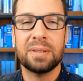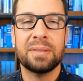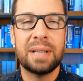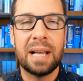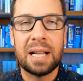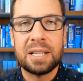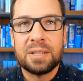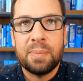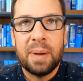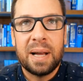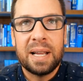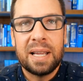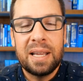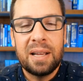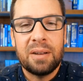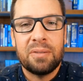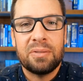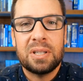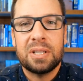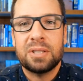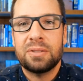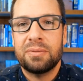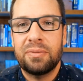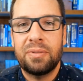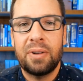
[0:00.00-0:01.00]
That's my gift.
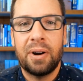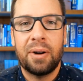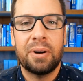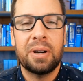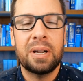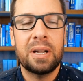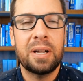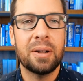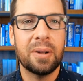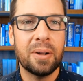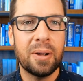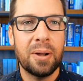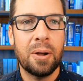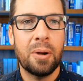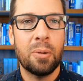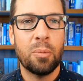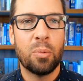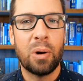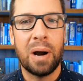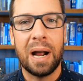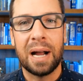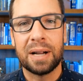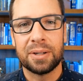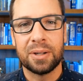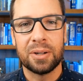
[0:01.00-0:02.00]
It's very
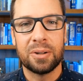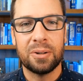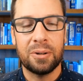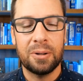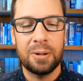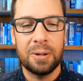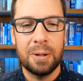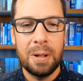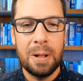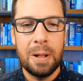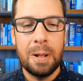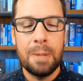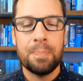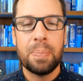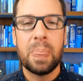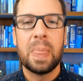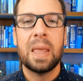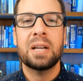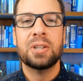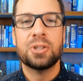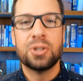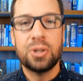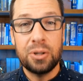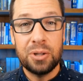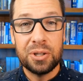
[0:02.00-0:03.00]
practical.
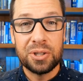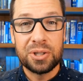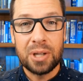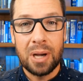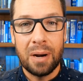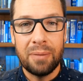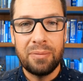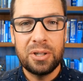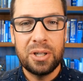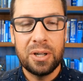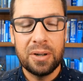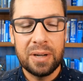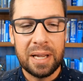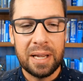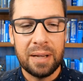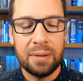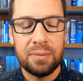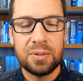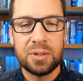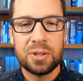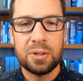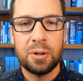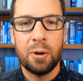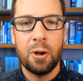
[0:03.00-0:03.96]
So you discover your gifts